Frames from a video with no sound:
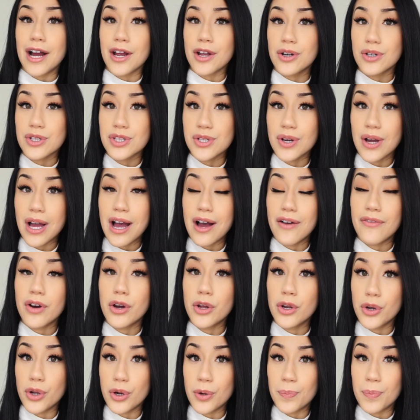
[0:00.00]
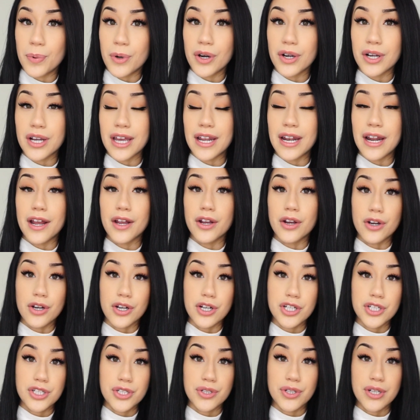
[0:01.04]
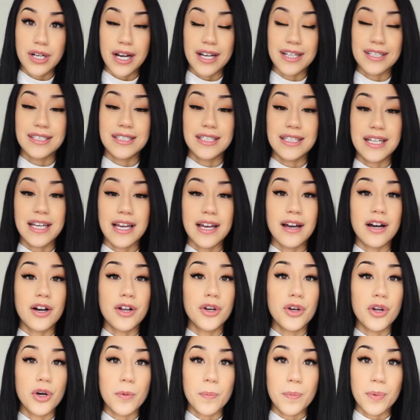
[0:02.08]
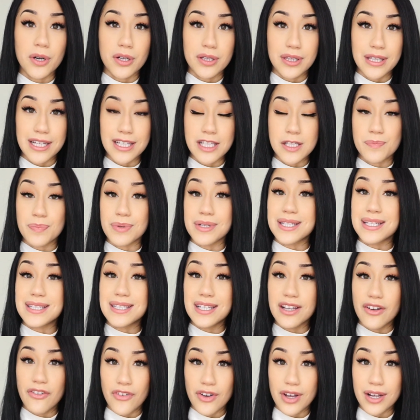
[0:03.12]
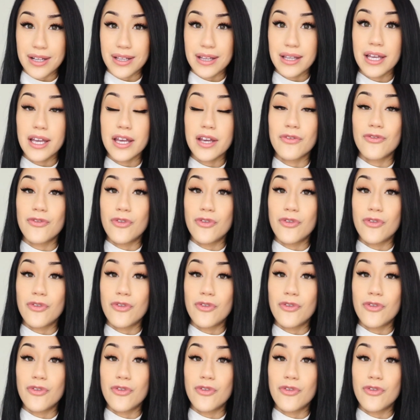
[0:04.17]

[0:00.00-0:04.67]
I also have a notebook, and I encourage you guys to get a notebook that's specifically